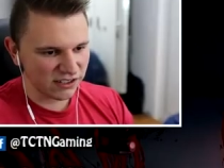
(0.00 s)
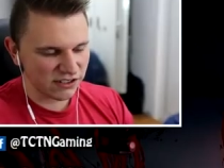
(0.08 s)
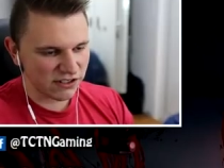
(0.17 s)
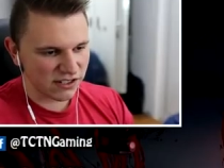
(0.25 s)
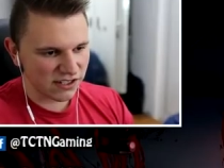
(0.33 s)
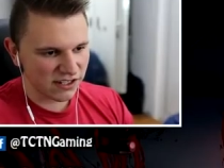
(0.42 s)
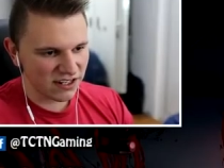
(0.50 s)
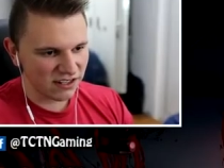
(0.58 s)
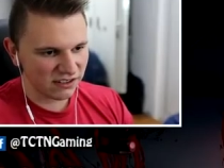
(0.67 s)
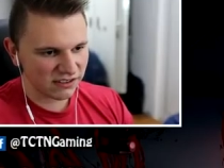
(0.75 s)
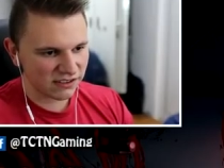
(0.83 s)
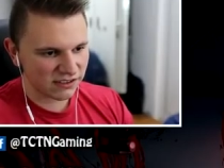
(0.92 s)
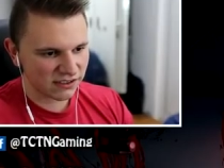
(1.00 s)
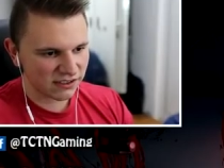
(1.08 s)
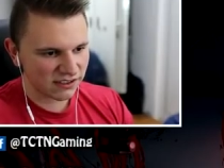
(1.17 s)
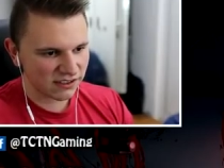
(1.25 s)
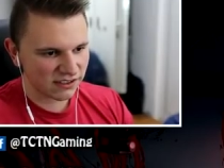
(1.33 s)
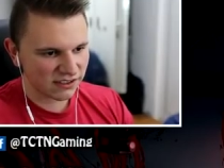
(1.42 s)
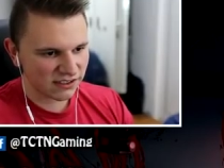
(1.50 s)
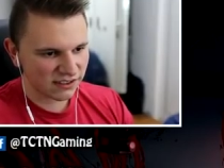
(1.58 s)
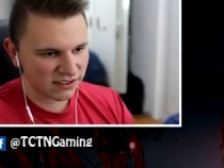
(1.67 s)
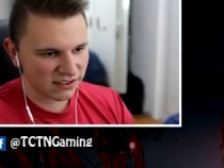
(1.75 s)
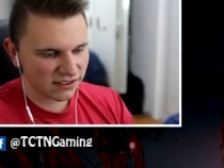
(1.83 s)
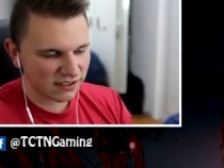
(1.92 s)
Did you just Oh my kill? god.
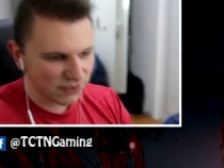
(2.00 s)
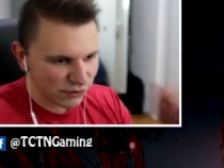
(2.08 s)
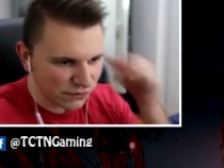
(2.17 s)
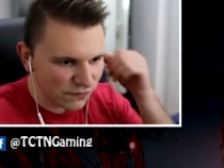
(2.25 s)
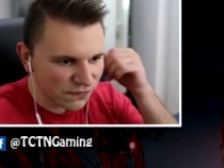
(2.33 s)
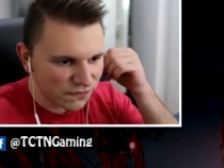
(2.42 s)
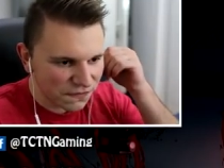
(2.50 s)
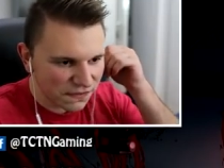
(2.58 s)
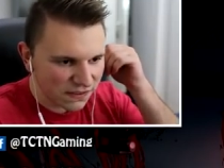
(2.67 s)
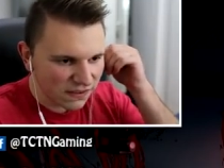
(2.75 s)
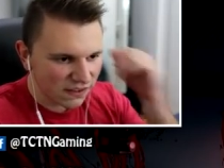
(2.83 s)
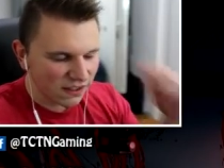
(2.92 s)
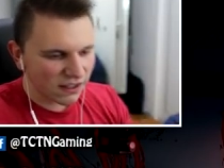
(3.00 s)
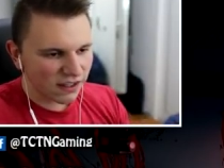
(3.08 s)
Well, look at that yeah. window.